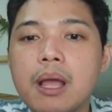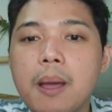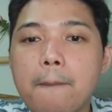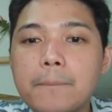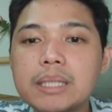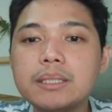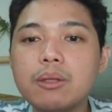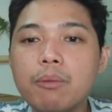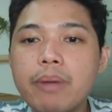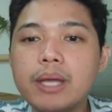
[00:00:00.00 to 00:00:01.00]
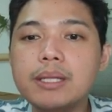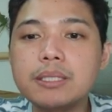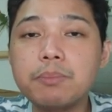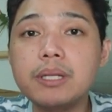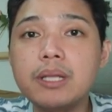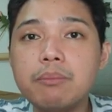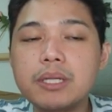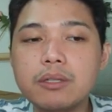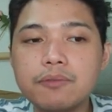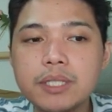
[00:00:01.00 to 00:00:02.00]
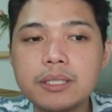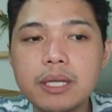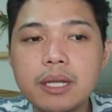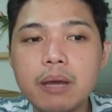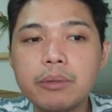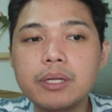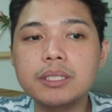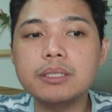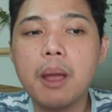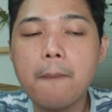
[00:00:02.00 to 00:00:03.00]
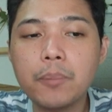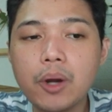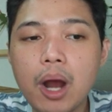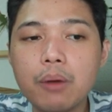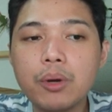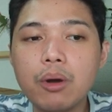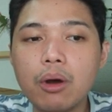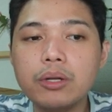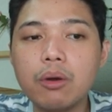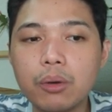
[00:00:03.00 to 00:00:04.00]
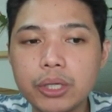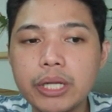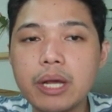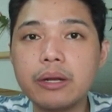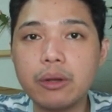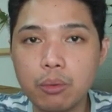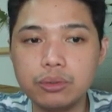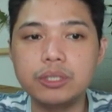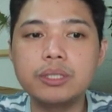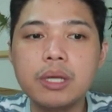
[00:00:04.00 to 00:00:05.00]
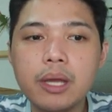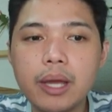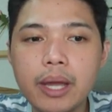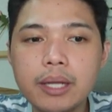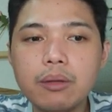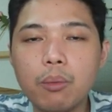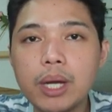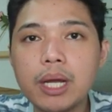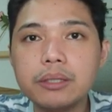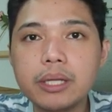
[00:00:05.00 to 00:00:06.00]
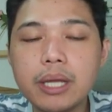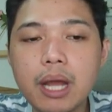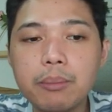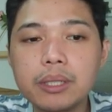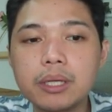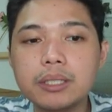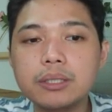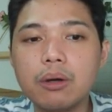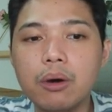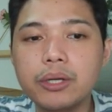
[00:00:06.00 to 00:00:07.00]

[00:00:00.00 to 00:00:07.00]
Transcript: must obey the speed limits of 60 kilometers per hour on ordinary roads and 100 kilometers on